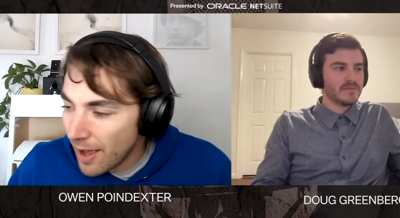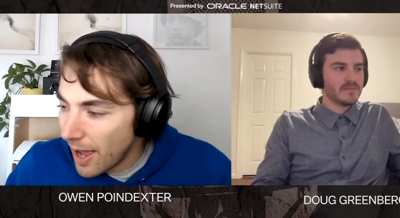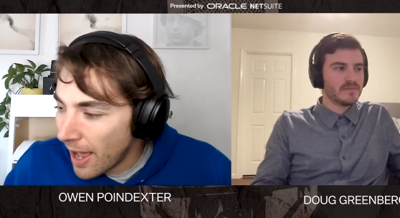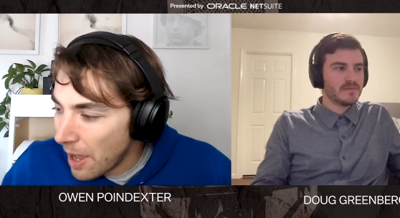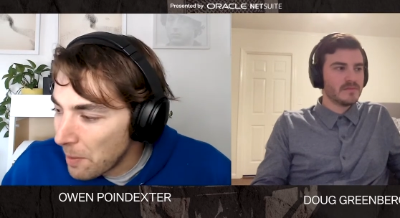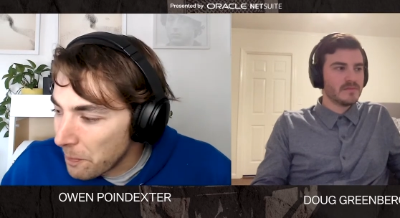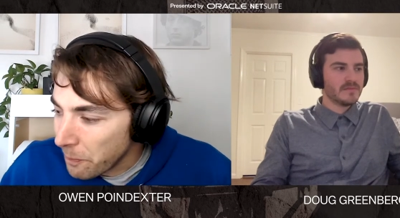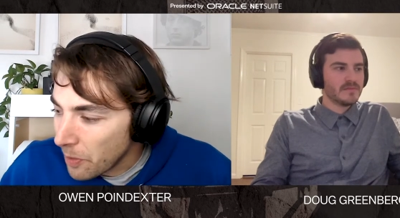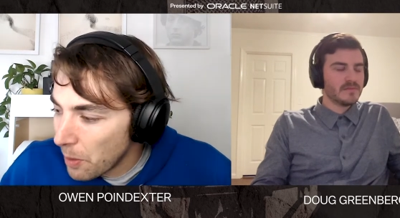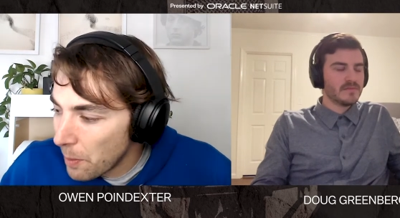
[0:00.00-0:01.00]
Speaker 1: Um,
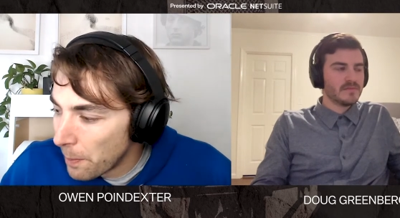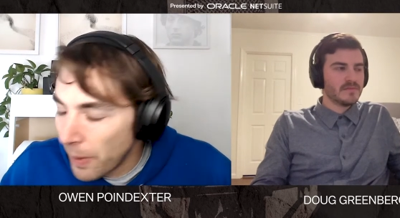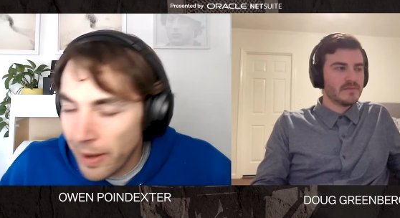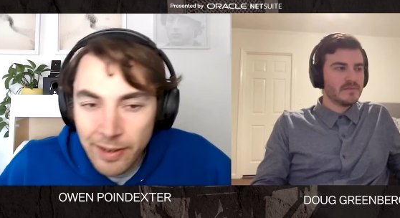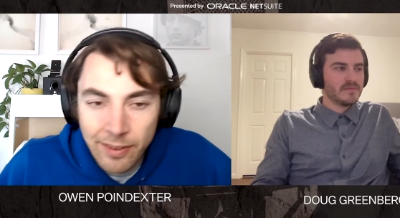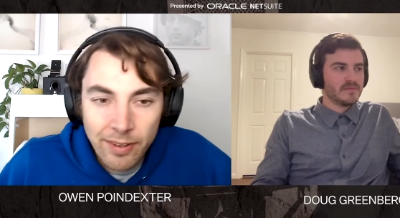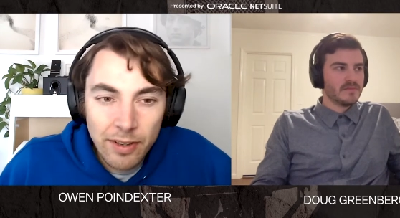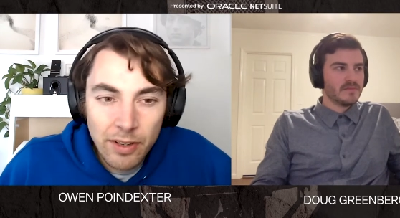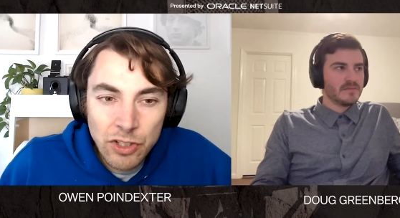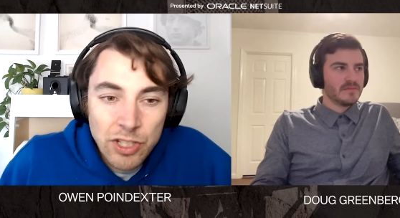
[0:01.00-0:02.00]
but
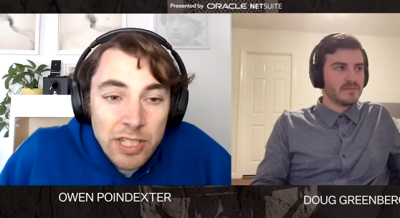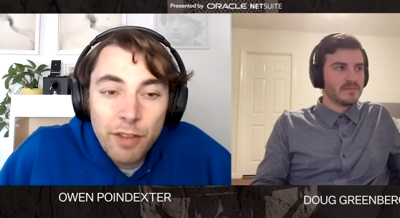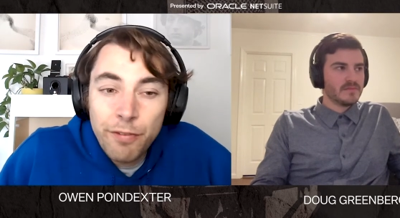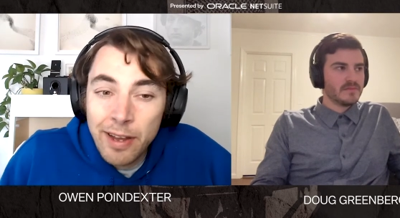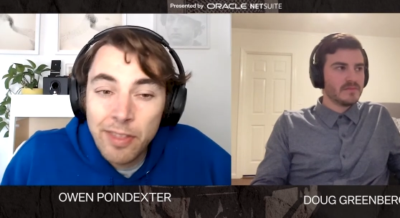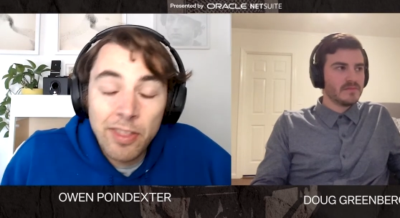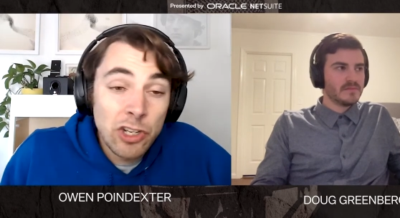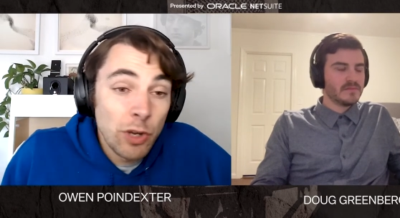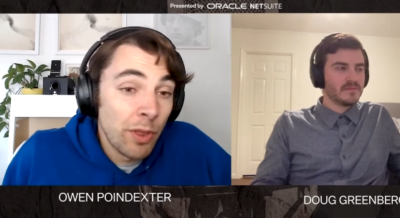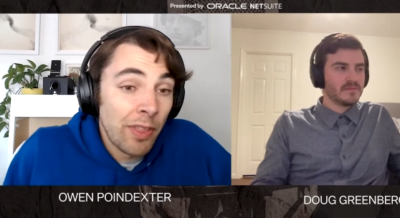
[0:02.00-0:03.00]
just the fact that they
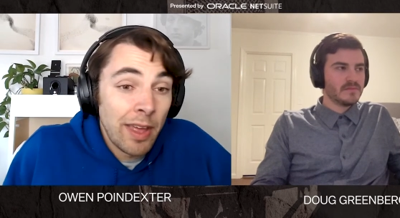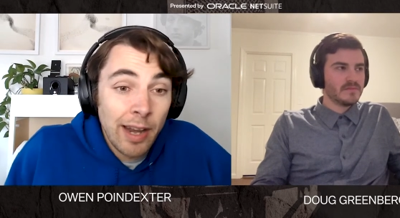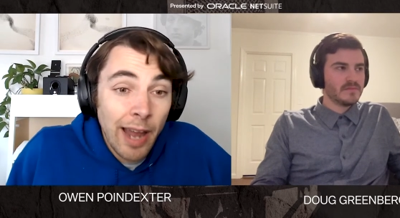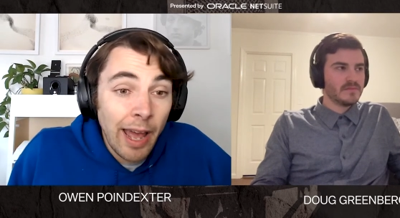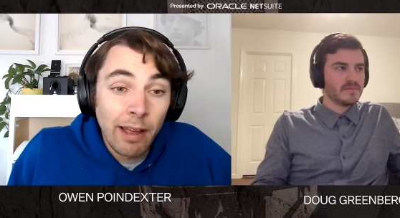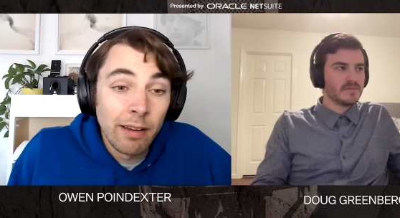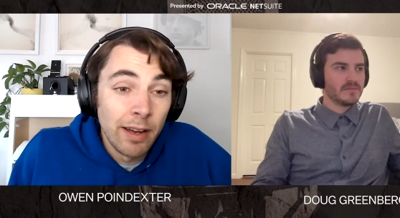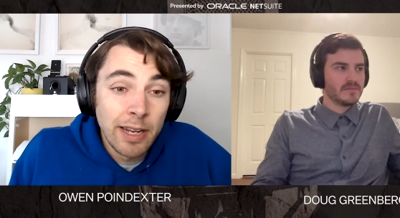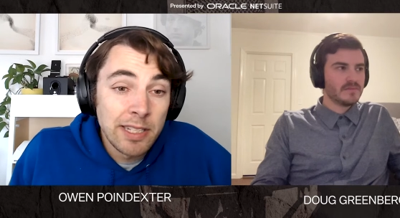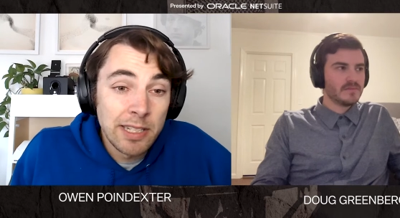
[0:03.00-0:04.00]
show that they can hang
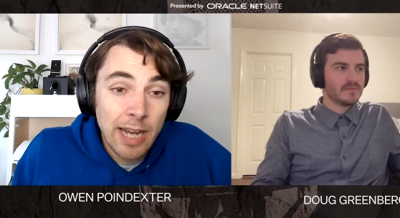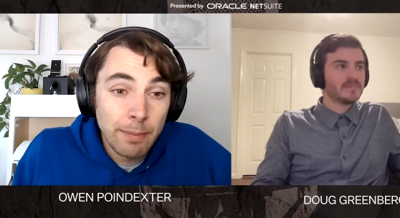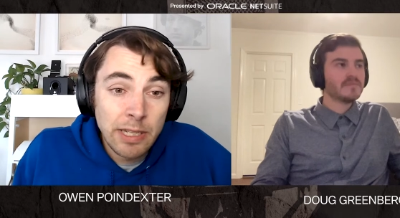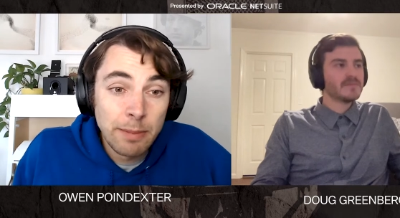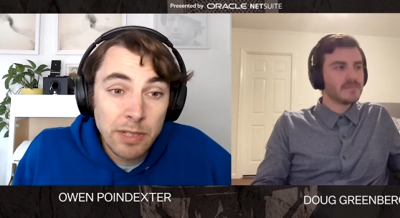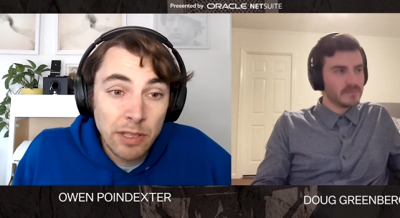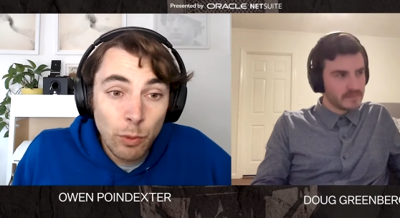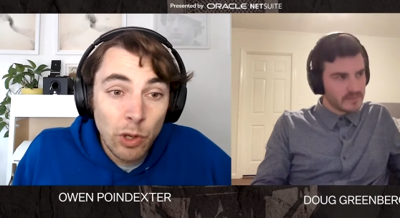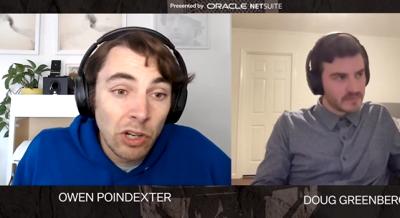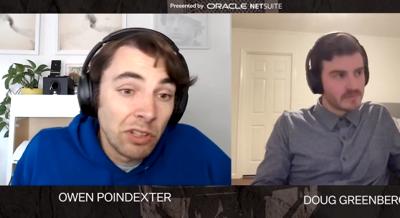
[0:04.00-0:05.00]
against the top teams in the
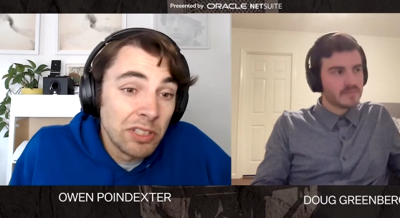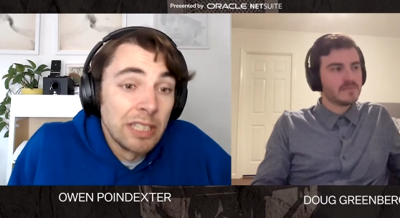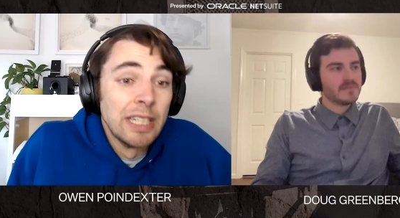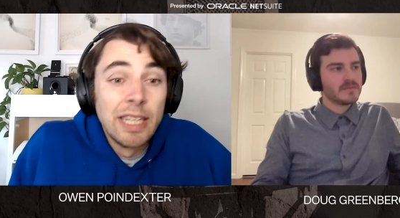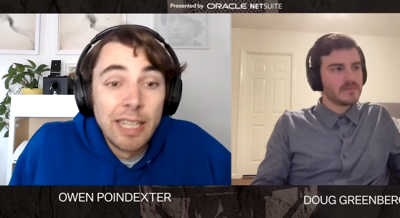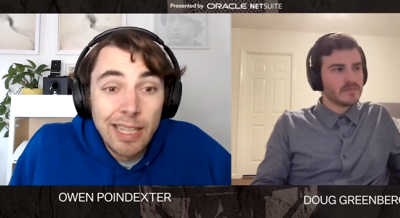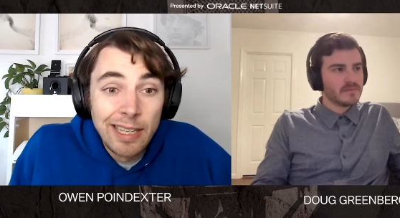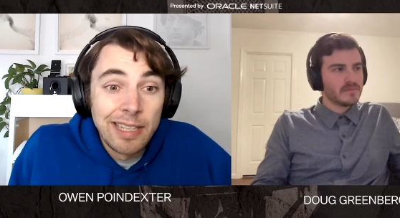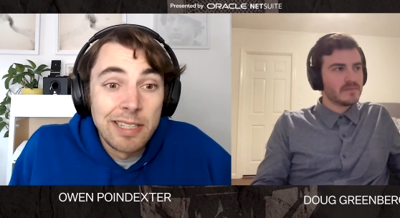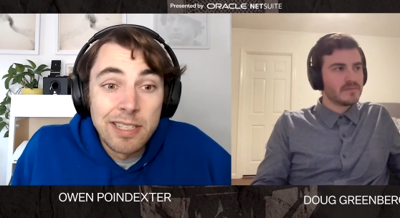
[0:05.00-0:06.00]
world
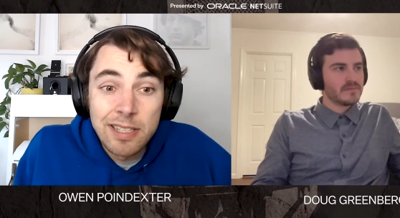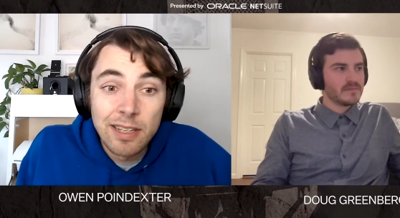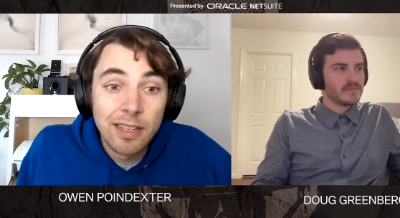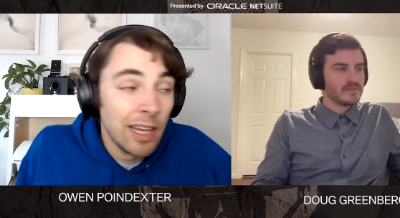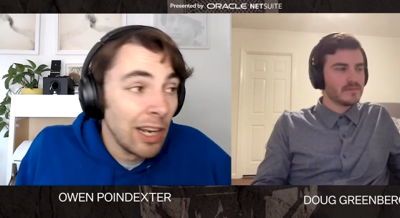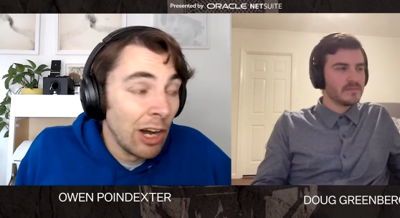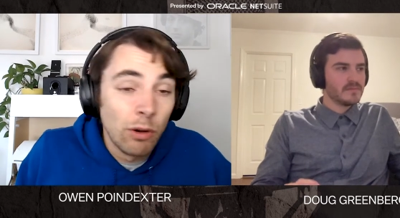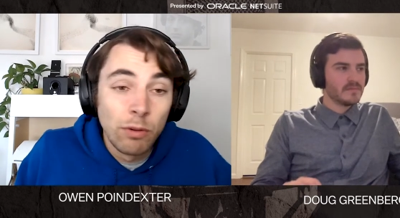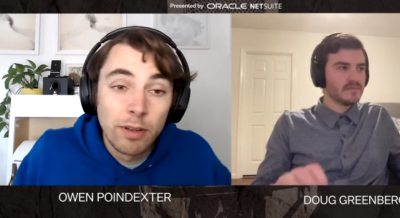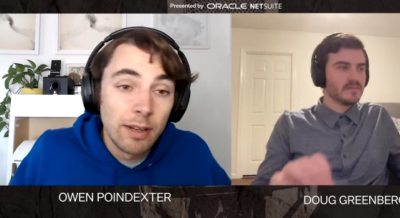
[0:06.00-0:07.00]
is, you
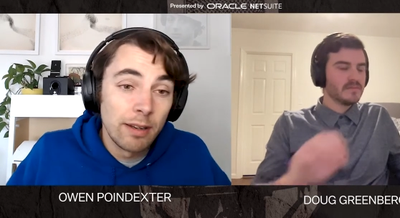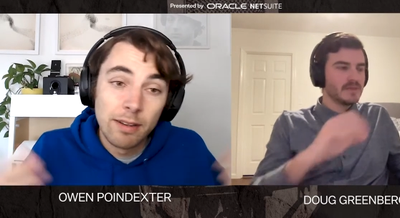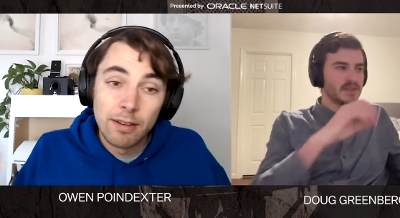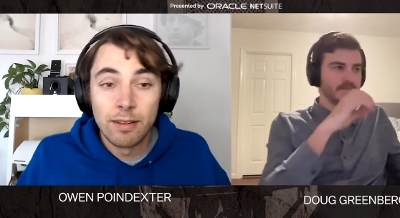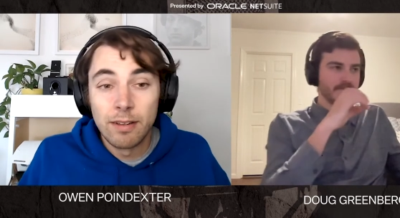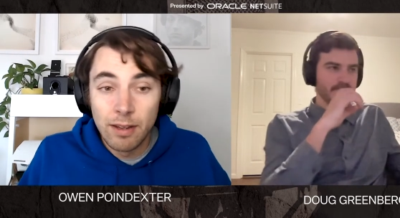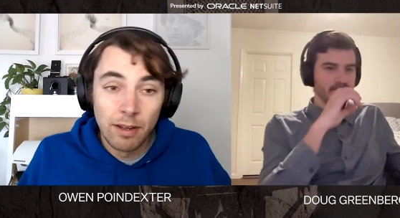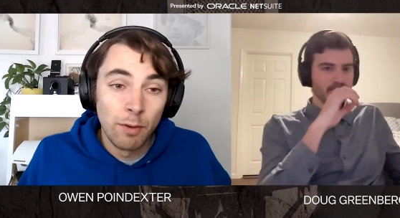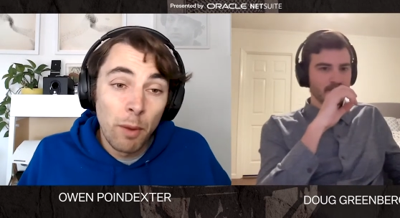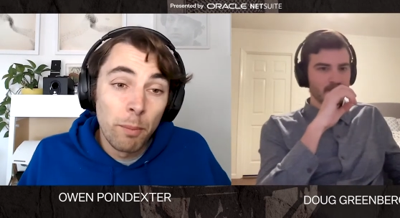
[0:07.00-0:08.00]
know, a,
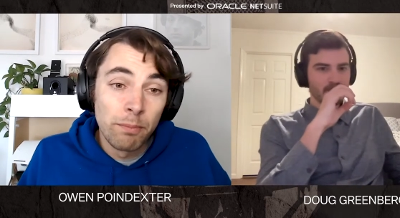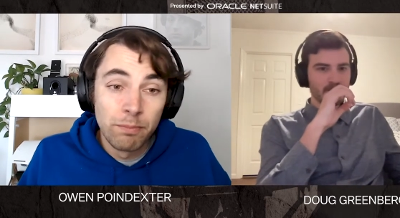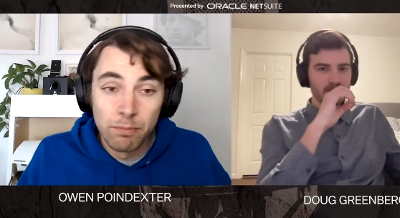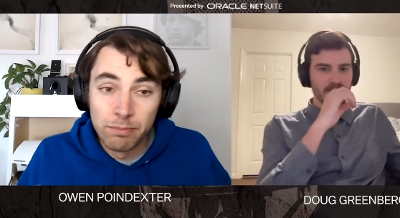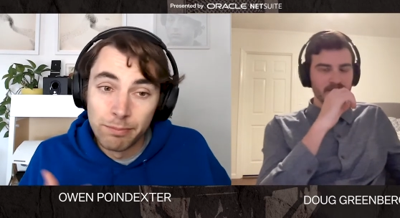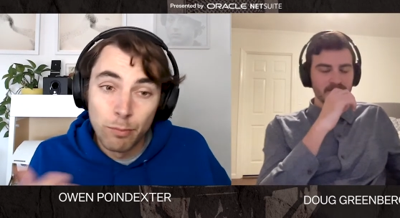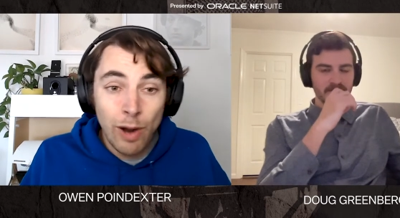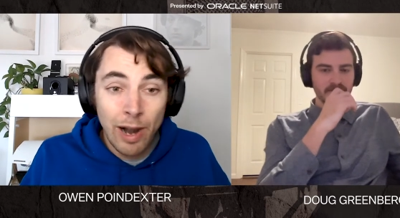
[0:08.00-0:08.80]
a morale